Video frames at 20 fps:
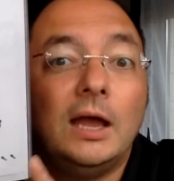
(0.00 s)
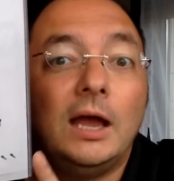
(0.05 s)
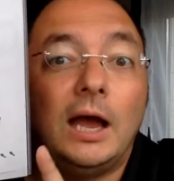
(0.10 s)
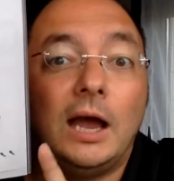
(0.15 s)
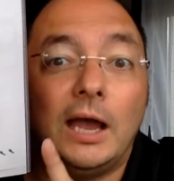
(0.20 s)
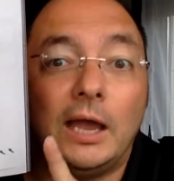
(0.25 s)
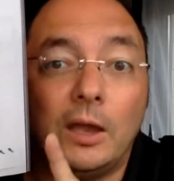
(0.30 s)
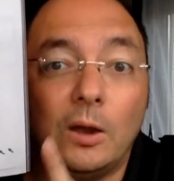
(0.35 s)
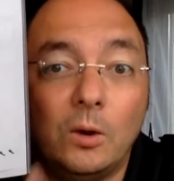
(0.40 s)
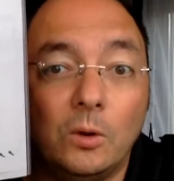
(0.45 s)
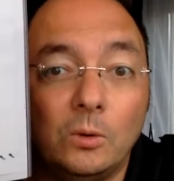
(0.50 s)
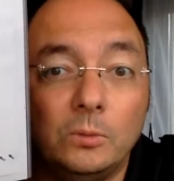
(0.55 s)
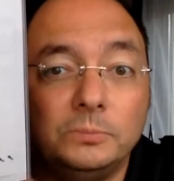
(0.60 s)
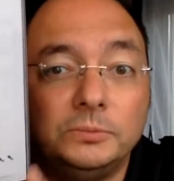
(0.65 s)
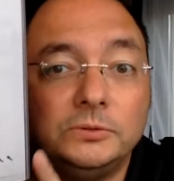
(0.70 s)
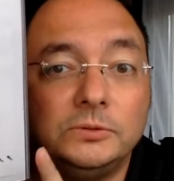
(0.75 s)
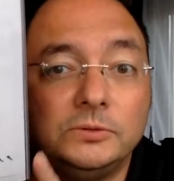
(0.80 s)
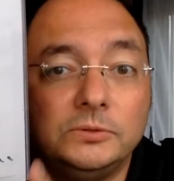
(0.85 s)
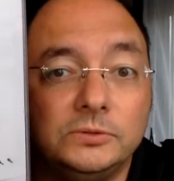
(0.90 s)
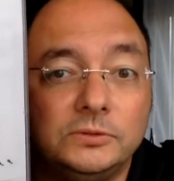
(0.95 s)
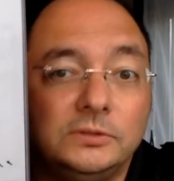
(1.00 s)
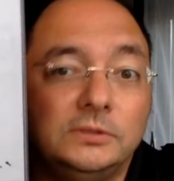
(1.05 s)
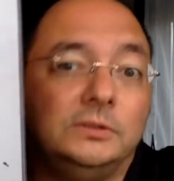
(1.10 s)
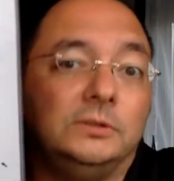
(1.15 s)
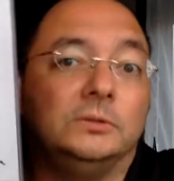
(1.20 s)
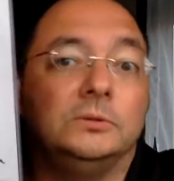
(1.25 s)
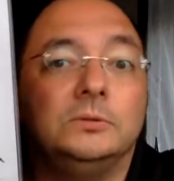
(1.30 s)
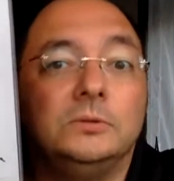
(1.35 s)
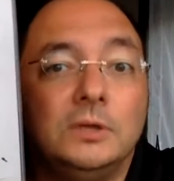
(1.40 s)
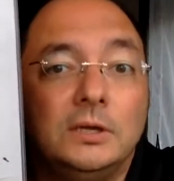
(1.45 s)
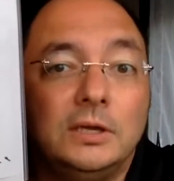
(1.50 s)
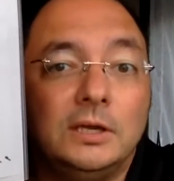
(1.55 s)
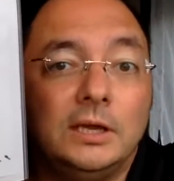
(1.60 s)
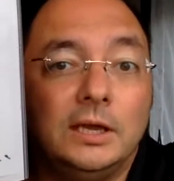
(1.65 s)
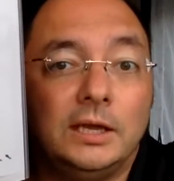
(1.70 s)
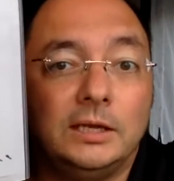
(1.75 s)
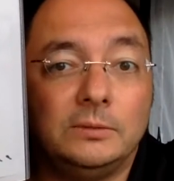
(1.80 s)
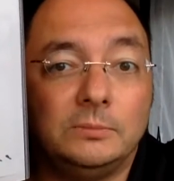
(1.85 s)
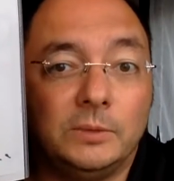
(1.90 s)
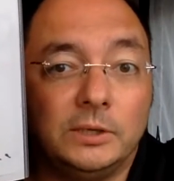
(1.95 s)
I hope to see you
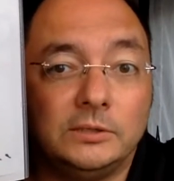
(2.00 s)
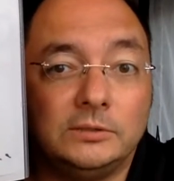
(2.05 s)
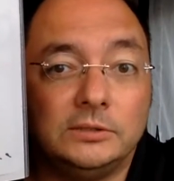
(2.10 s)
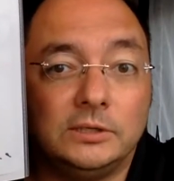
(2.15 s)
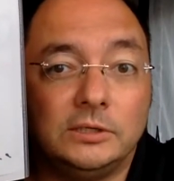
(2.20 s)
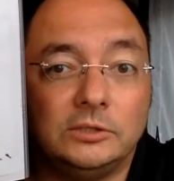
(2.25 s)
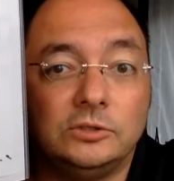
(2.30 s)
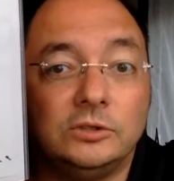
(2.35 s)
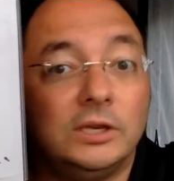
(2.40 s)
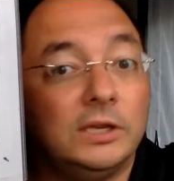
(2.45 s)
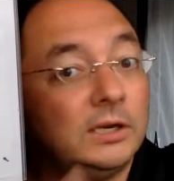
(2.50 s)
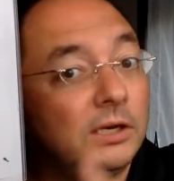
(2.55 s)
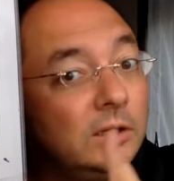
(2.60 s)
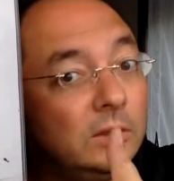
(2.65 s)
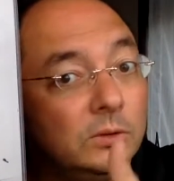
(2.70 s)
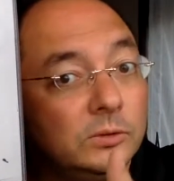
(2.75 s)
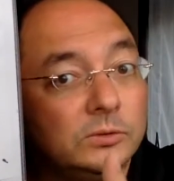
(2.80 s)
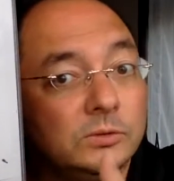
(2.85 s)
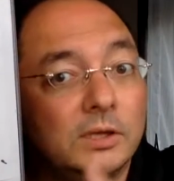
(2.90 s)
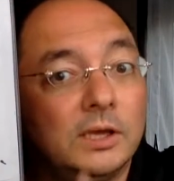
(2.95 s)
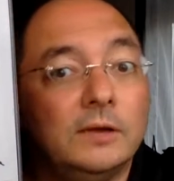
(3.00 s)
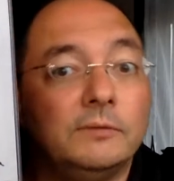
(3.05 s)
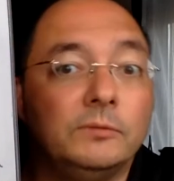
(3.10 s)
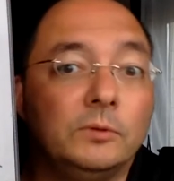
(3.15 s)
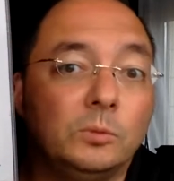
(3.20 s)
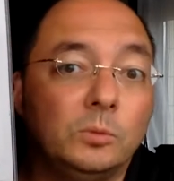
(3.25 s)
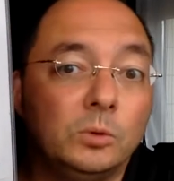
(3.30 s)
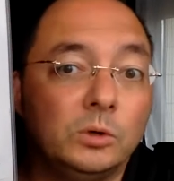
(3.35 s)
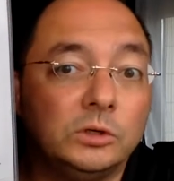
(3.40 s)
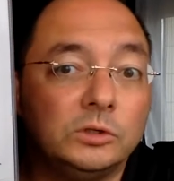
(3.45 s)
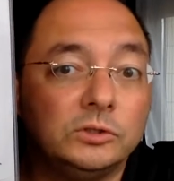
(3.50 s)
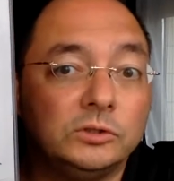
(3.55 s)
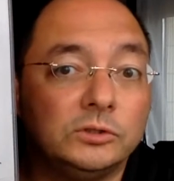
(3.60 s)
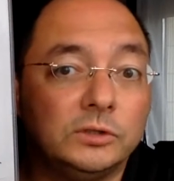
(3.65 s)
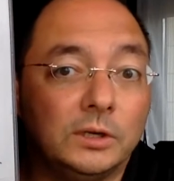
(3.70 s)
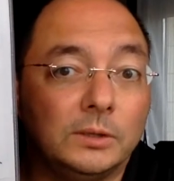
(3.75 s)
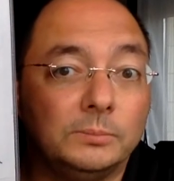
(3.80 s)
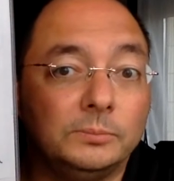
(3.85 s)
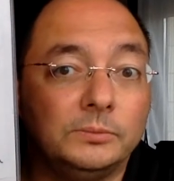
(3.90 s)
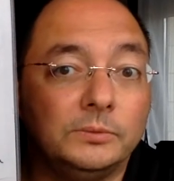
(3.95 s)
at my session, and I also have a
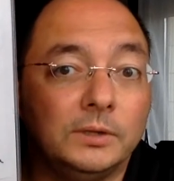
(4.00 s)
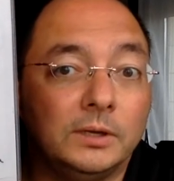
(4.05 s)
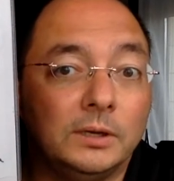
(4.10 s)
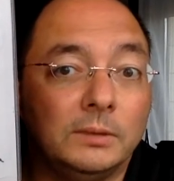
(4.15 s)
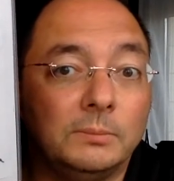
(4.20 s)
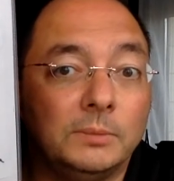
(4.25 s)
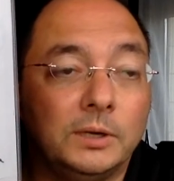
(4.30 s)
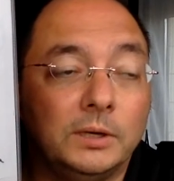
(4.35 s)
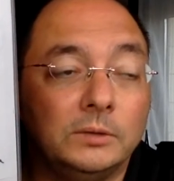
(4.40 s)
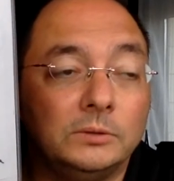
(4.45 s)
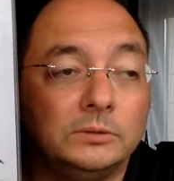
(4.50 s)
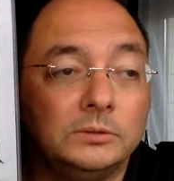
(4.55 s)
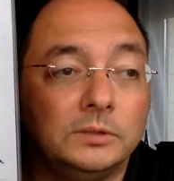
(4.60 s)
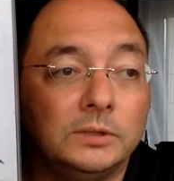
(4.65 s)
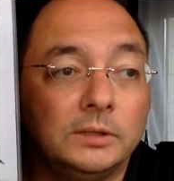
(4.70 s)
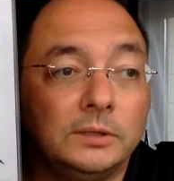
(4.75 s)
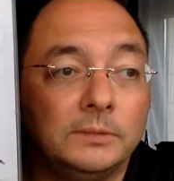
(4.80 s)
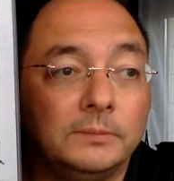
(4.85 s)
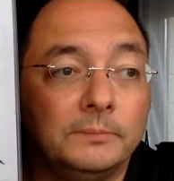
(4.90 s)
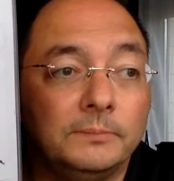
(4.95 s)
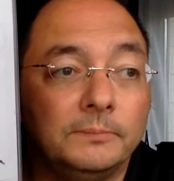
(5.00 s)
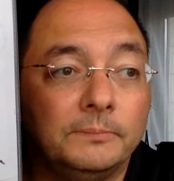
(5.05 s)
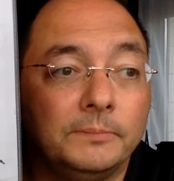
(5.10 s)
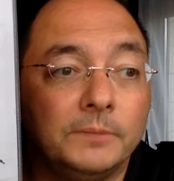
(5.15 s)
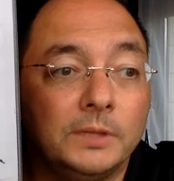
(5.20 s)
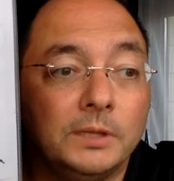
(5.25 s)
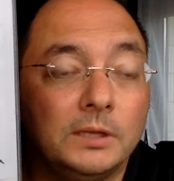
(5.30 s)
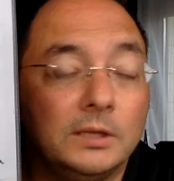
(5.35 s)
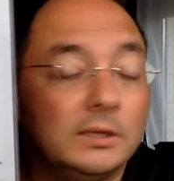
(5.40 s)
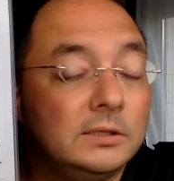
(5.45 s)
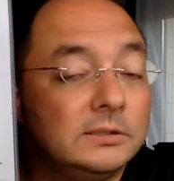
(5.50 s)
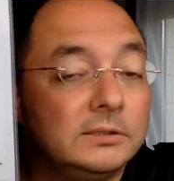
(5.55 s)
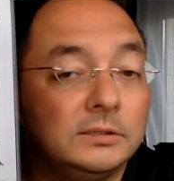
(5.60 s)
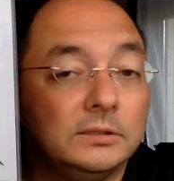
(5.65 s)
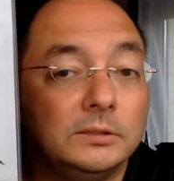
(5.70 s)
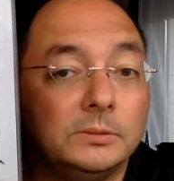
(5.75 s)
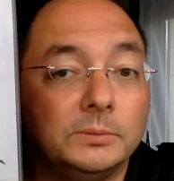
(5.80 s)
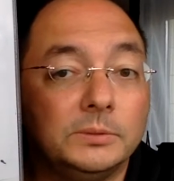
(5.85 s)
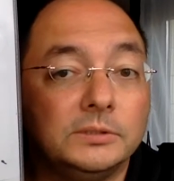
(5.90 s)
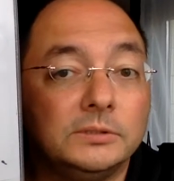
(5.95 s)
workshop about
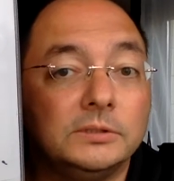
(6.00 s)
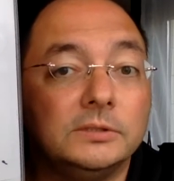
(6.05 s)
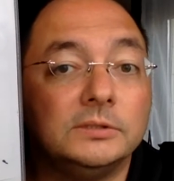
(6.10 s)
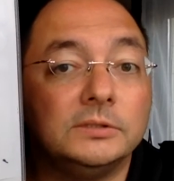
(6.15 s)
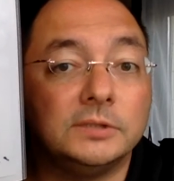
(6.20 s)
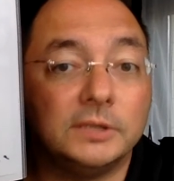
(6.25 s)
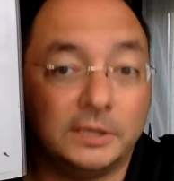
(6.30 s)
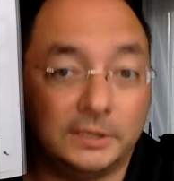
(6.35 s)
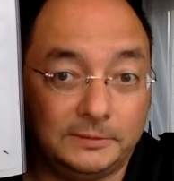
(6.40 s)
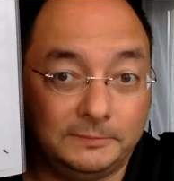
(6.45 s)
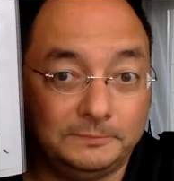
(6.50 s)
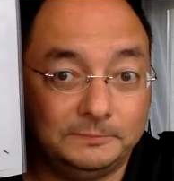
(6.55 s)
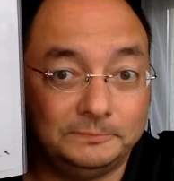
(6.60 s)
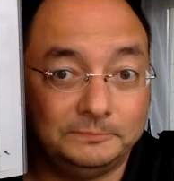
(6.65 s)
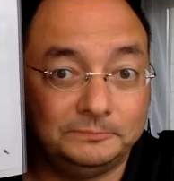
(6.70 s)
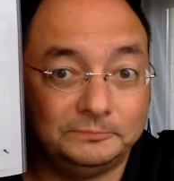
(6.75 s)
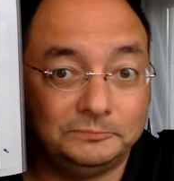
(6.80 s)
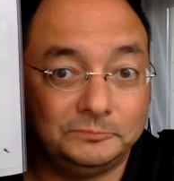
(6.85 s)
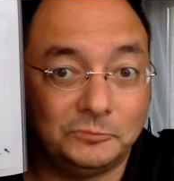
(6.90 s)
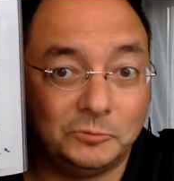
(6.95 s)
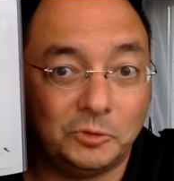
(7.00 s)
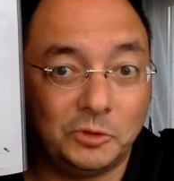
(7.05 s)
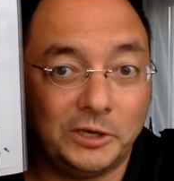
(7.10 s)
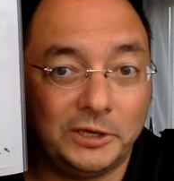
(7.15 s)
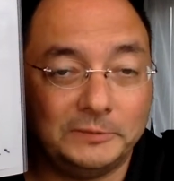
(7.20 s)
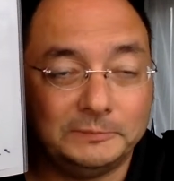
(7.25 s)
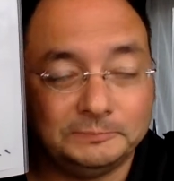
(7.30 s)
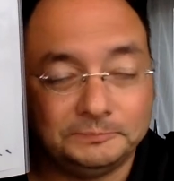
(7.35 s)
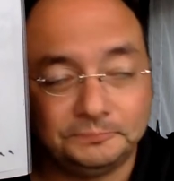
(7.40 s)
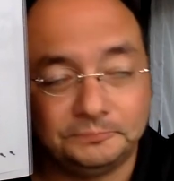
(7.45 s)
syllabus design, okay?